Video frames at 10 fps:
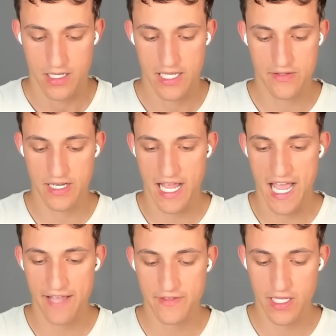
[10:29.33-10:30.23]
He's gonna
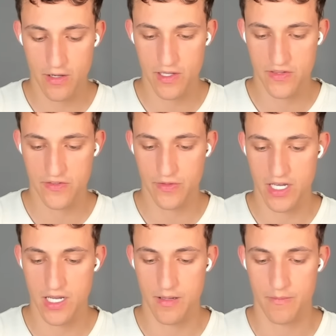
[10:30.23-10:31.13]
have to go with
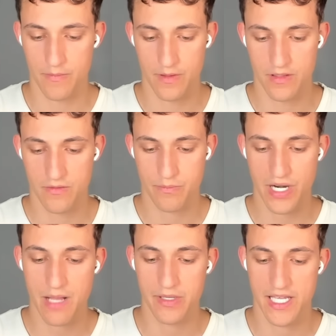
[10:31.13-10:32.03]
some
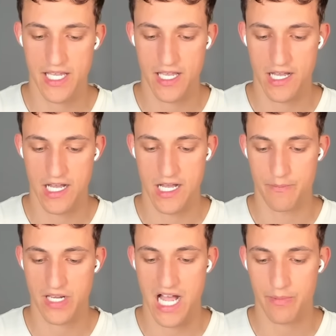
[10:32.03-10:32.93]
probably
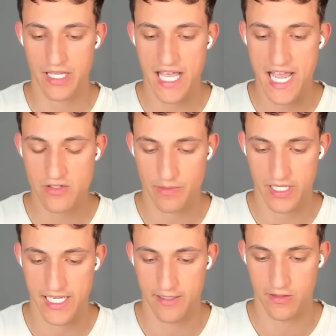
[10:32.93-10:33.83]
Goblin Gang, so I'm
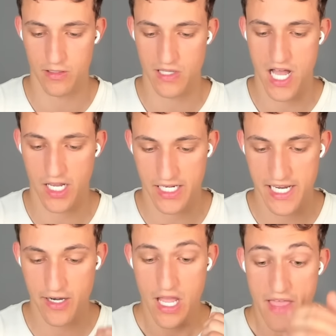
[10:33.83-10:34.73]
gonna hit a little log in
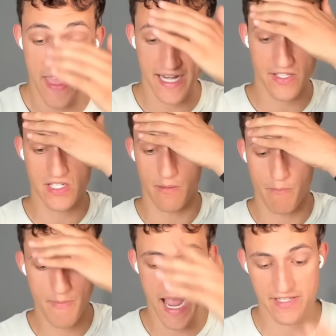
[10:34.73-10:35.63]
here. That is
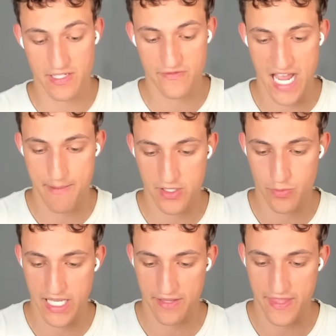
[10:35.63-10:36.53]
some massive damage
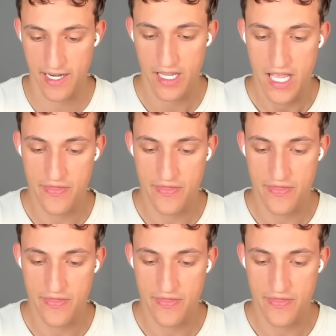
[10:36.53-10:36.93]
we get there.